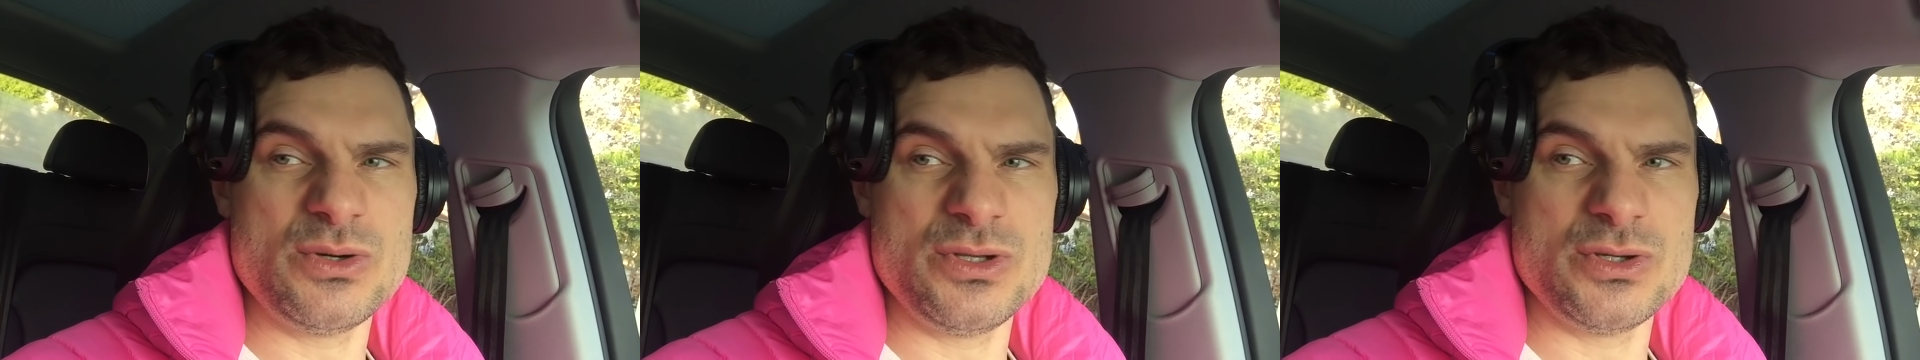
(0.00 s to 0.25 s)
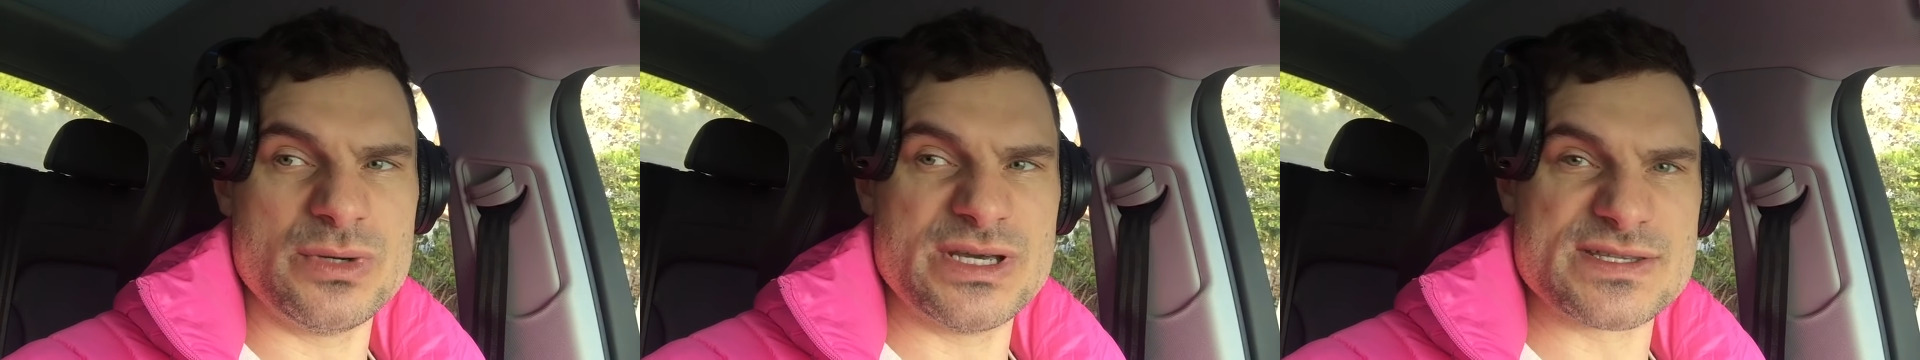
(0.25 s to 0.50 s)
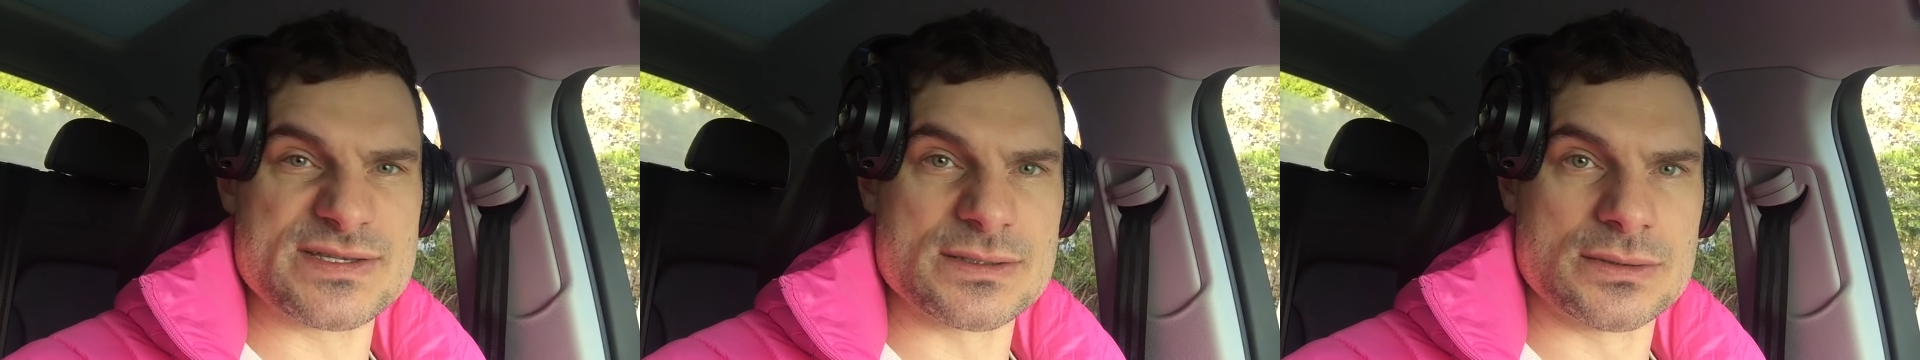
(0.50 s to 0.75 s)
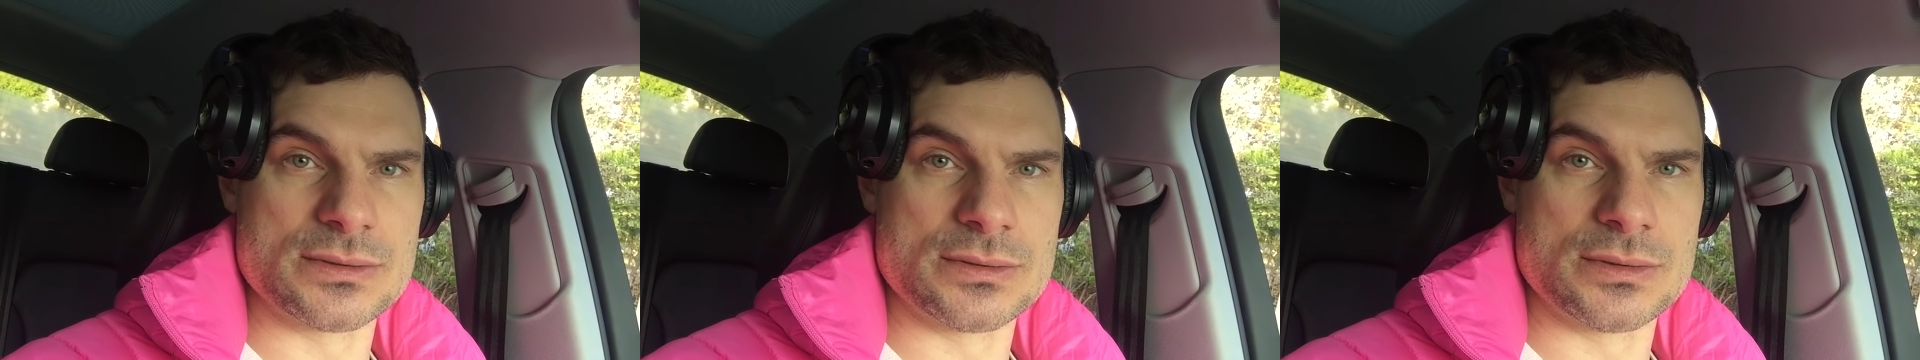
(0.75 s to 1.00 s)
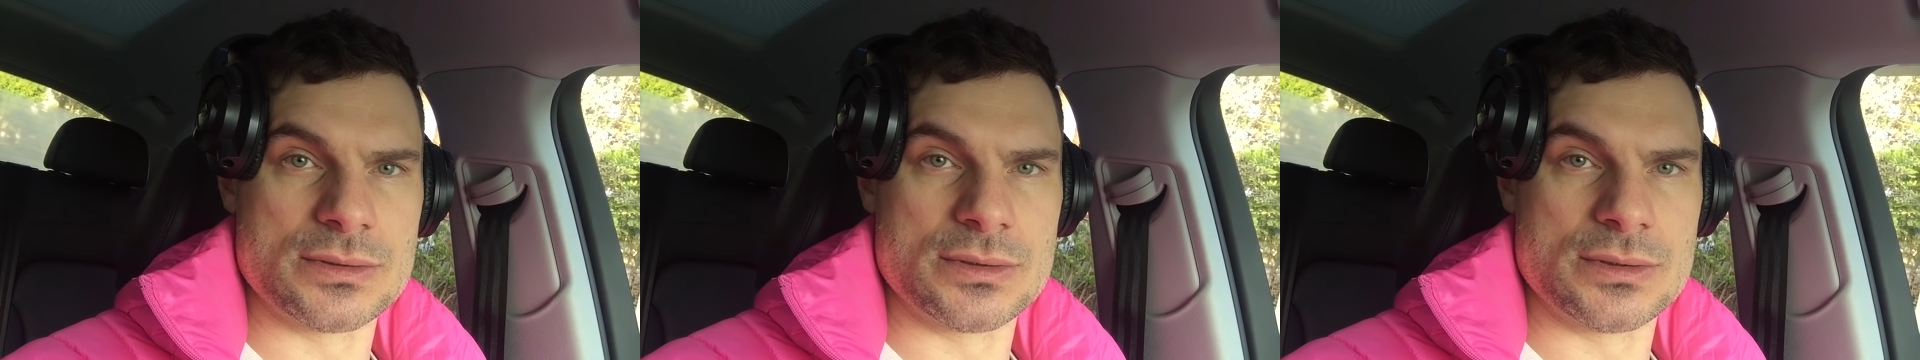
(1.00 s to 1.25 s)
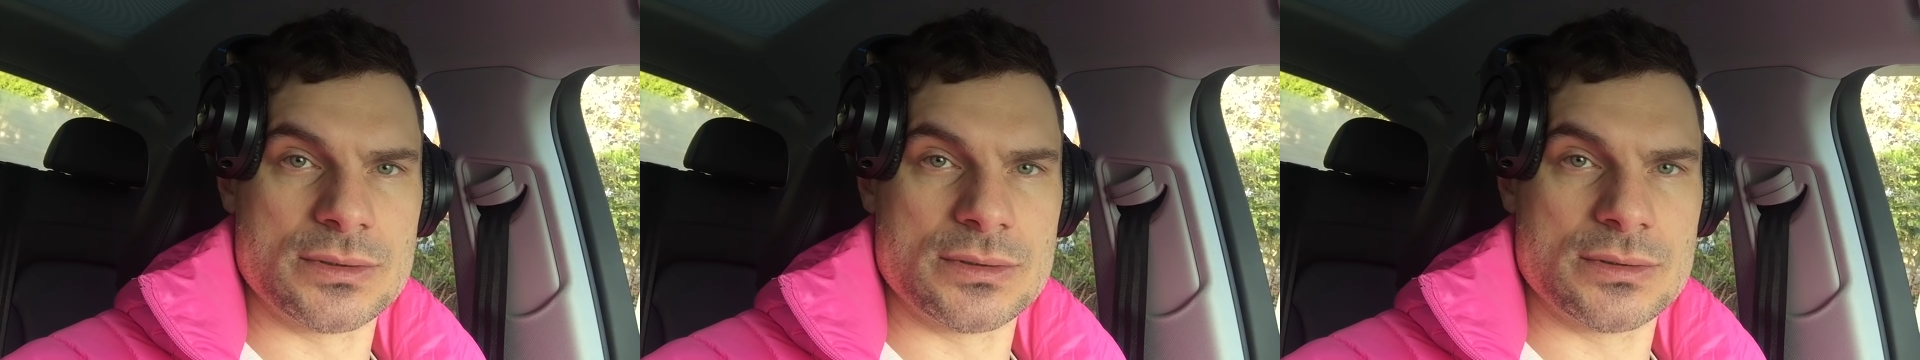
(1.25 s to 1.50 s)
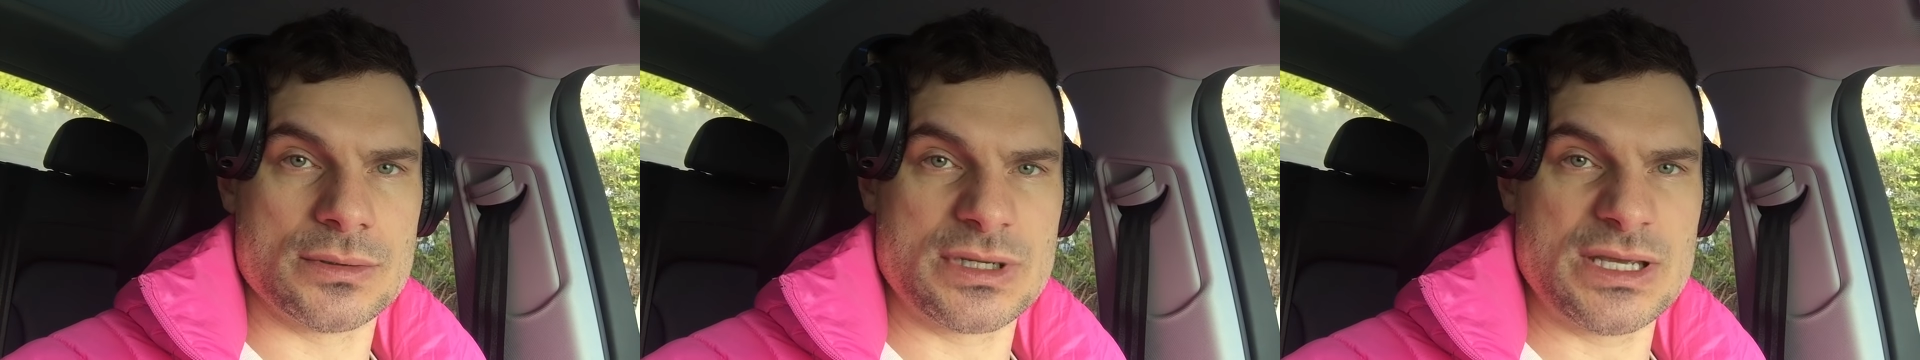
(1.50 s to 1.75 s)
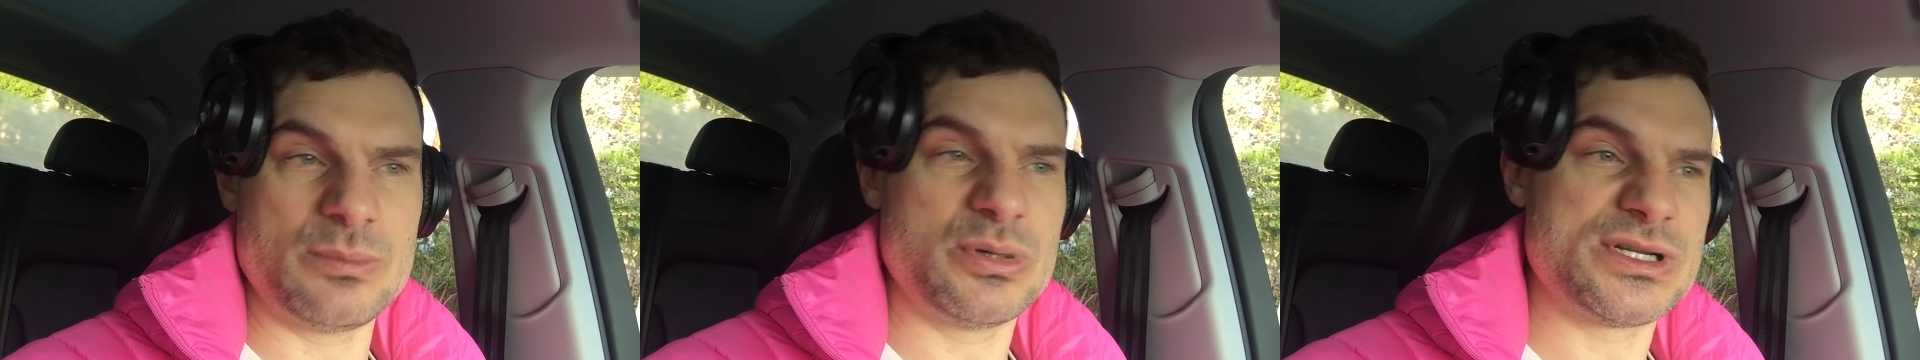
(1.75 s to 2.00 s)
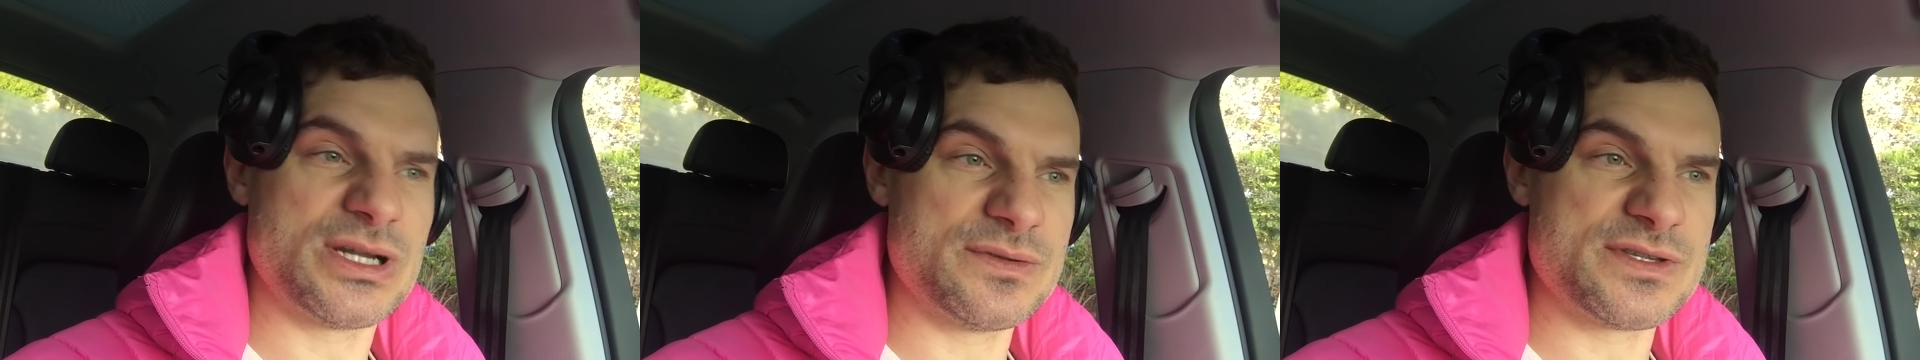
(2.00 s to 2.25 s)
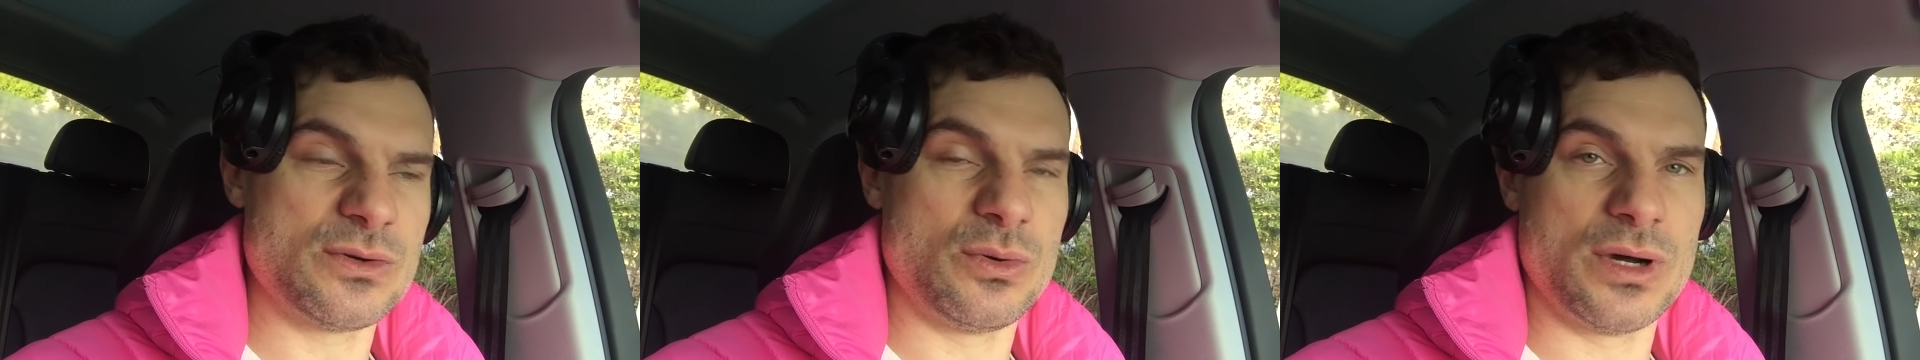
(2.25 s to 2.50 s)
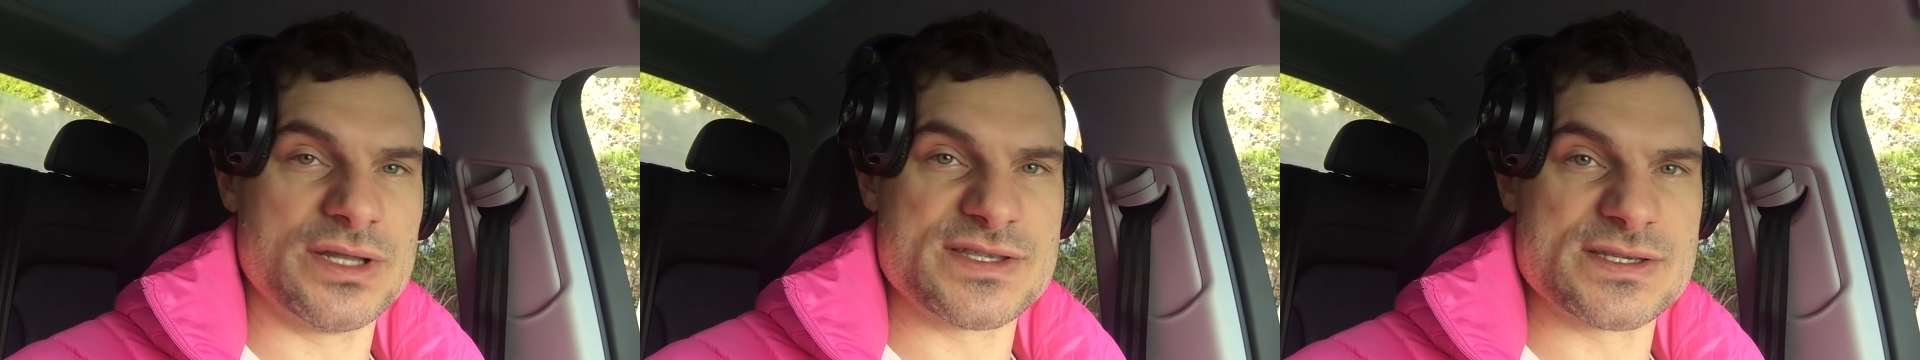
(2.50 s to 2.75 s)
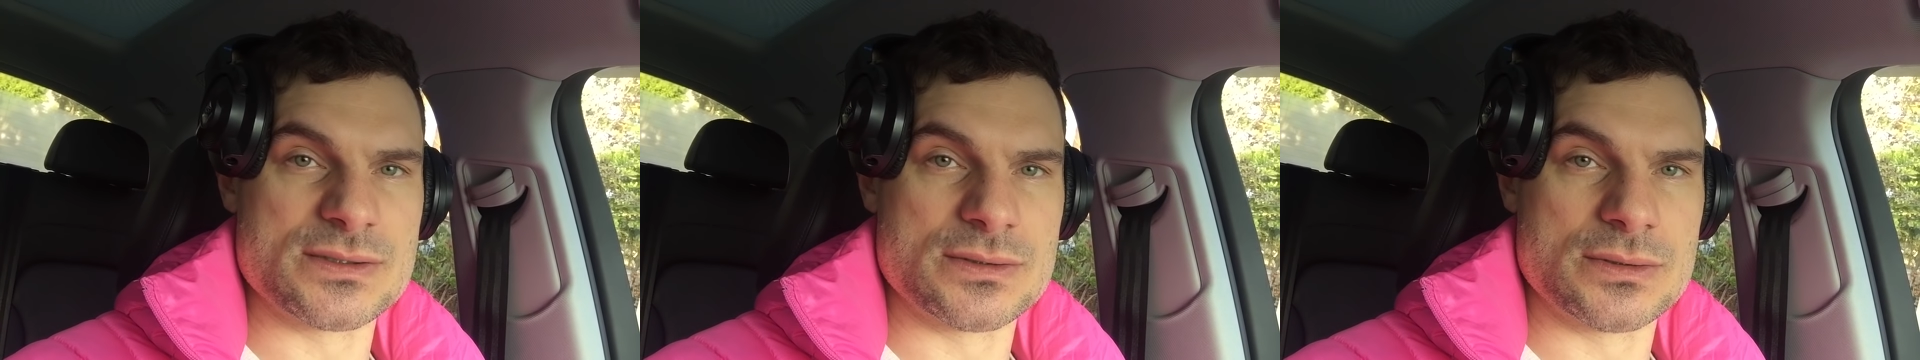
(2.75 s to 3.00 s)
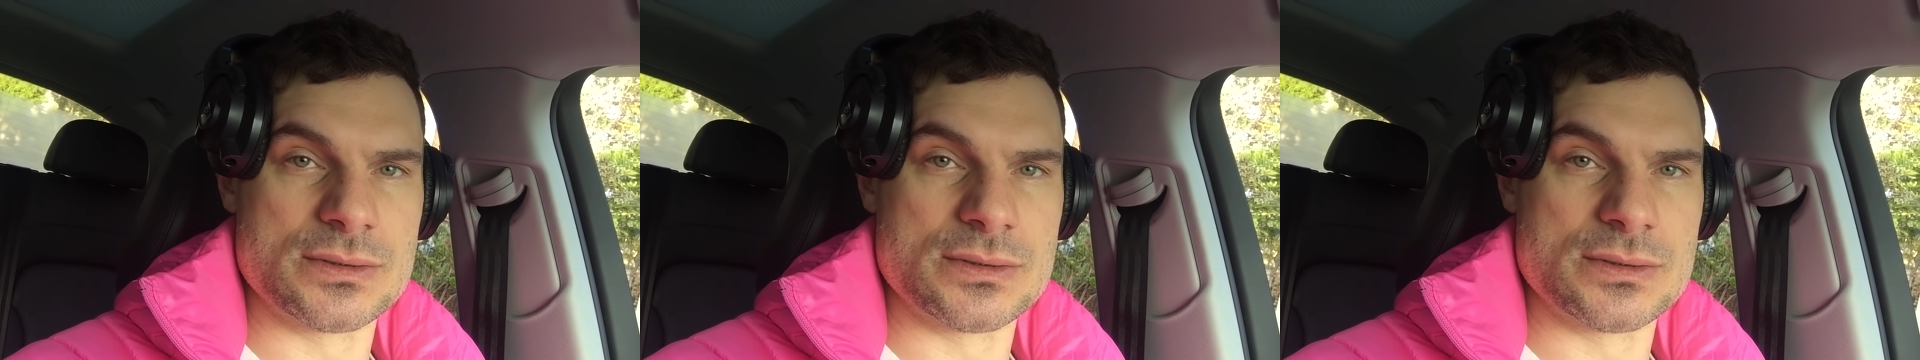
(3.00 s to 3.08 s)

who you is. Okay, put down the horns.